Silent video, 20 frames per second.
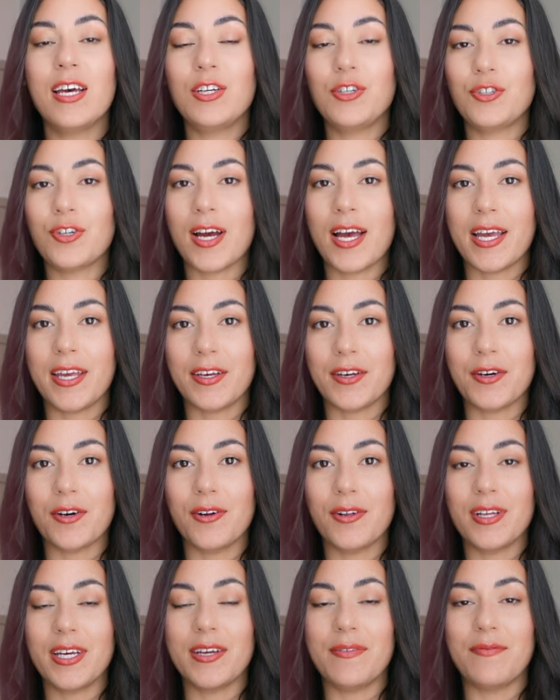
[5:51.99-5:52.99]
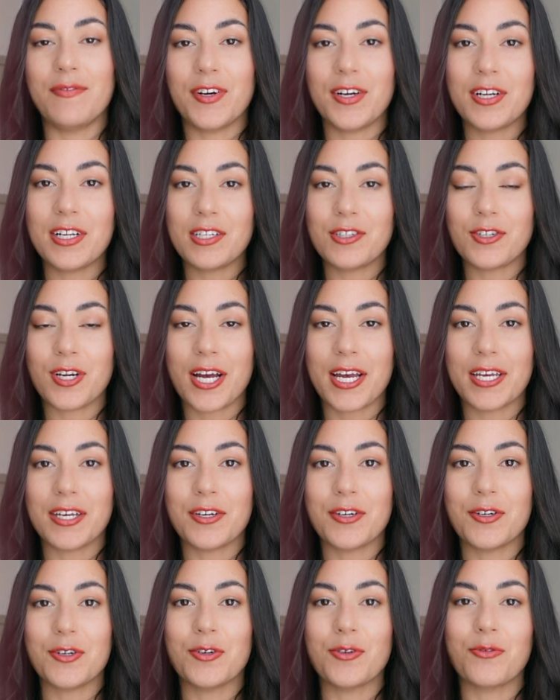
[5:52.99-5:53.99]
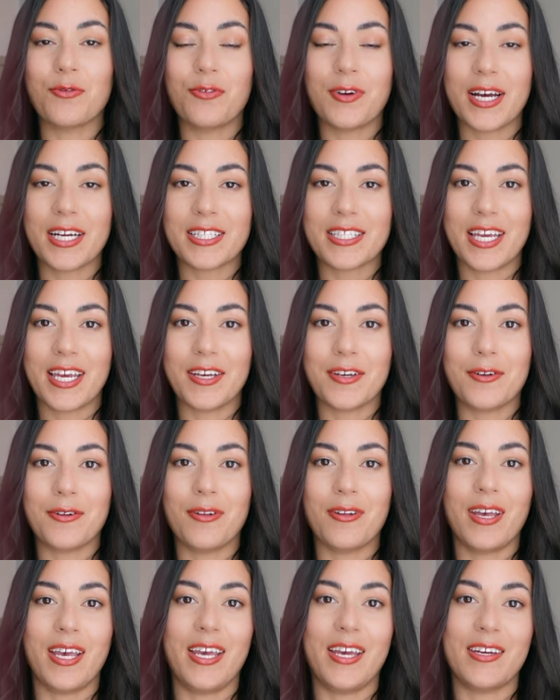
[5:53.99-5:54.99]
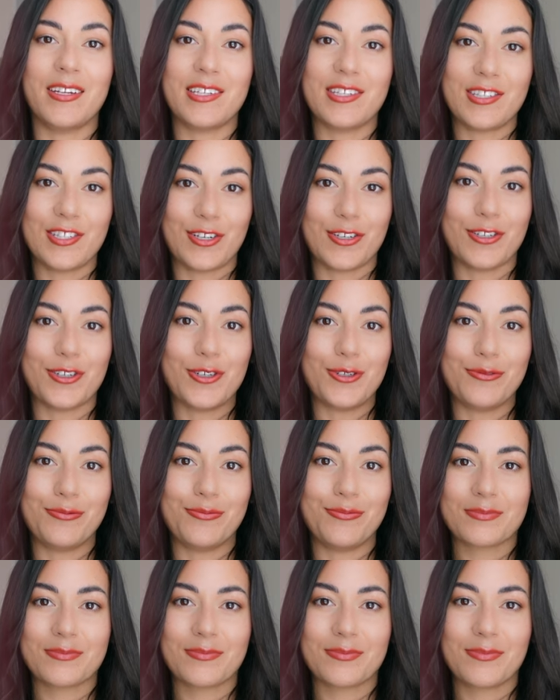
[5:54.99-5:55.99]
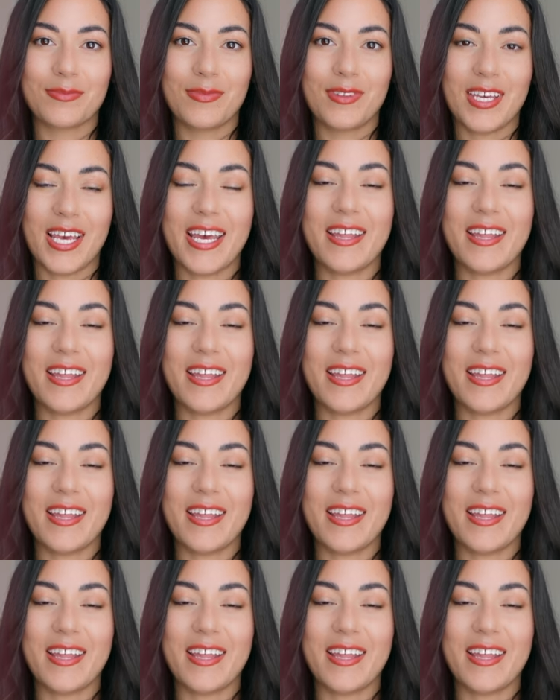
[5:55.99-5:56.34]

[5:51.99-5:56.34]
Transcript: triangle, inverted triangle, rectangle, and circle.